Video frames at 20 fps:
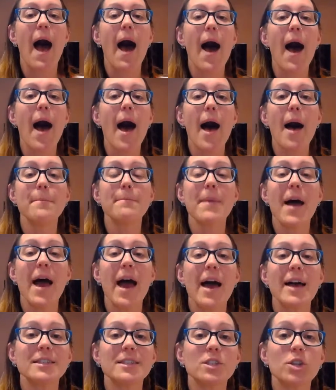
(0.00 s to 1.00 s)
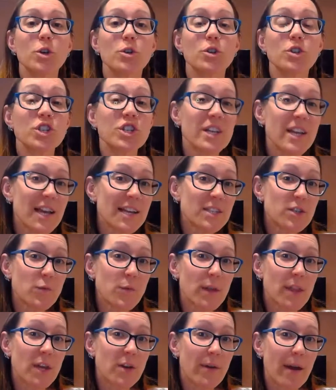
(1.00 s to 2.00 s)
And so she has a
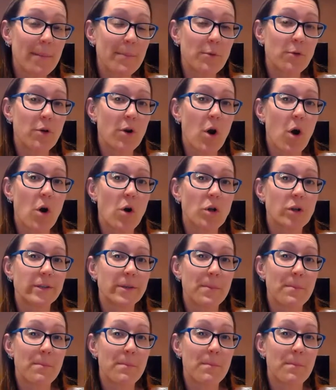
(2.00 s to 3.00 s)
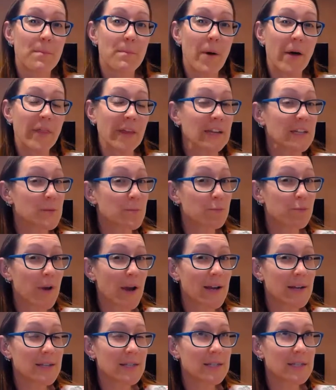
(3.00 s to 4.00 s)
really great book called, I think it's
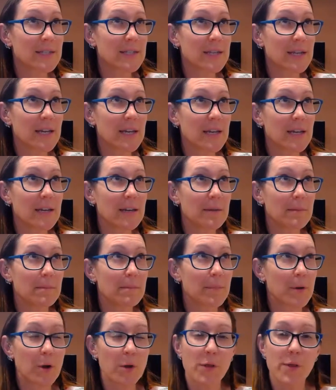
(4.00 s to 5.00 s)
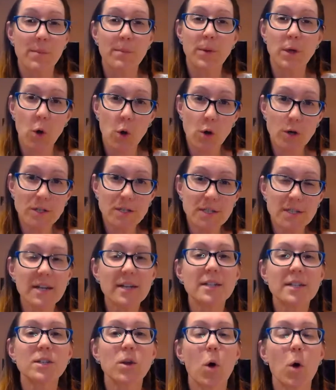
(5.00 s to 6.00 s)
Pregnancy, Birth and Beyond,
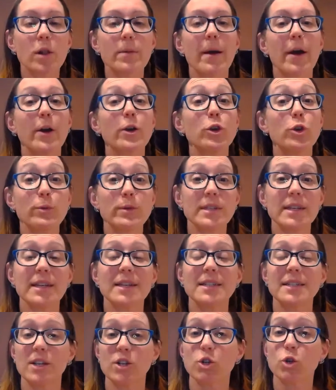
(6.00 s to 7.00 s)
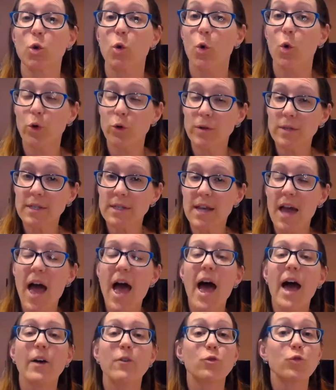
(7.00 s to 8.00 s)
and it's all about using essential oils.
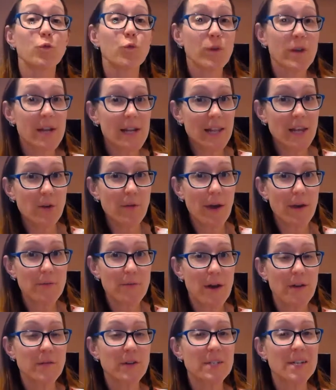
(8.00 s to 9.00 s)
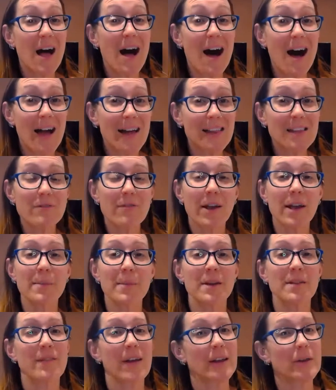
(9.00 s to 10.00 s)
Really great reference. Highly
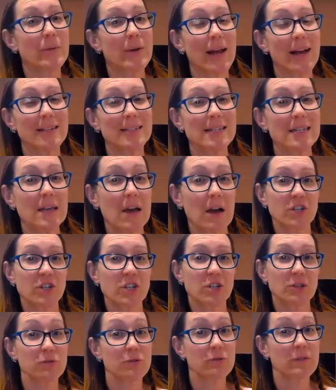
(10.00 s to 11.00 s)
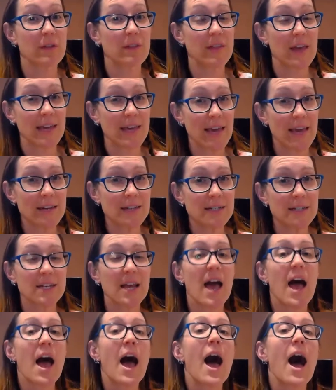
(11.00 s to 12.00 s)
recommend if anyone has any children that they get it.
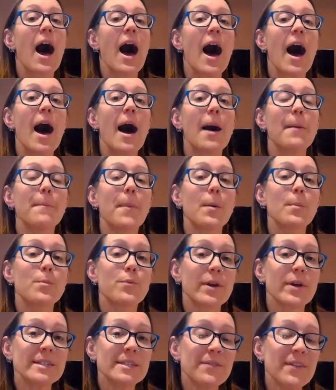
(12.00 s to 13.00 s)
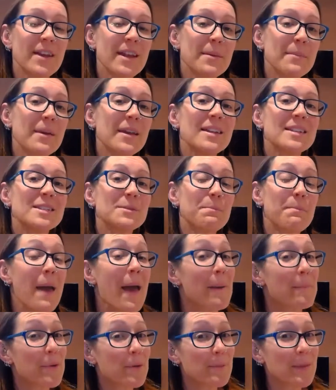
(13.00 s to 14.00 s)
Breastfeeding means
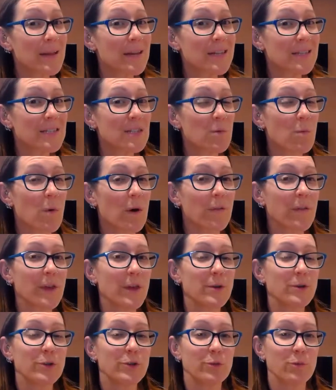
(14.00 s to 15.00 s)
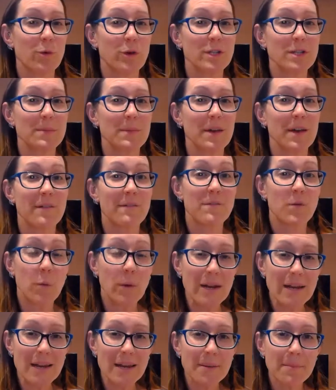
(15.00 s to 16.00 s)
peppermint is the one that you do want to be
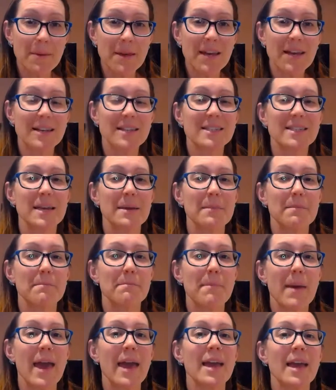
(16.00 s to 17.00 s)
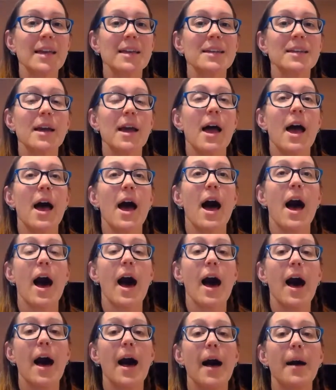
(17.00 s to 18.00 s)
avoiding because it may
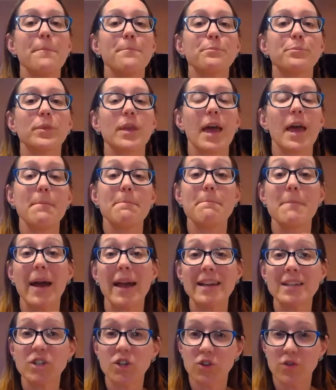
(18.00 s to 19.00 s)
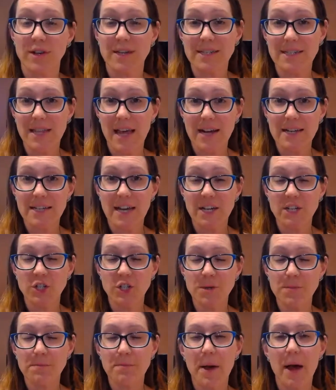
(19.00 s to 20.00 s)
decrease
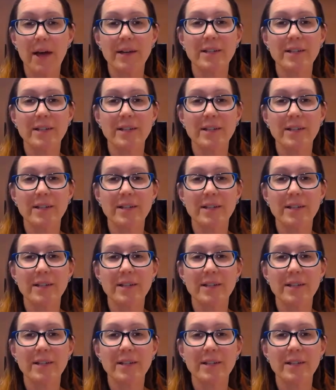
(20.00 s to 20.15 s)
lactation.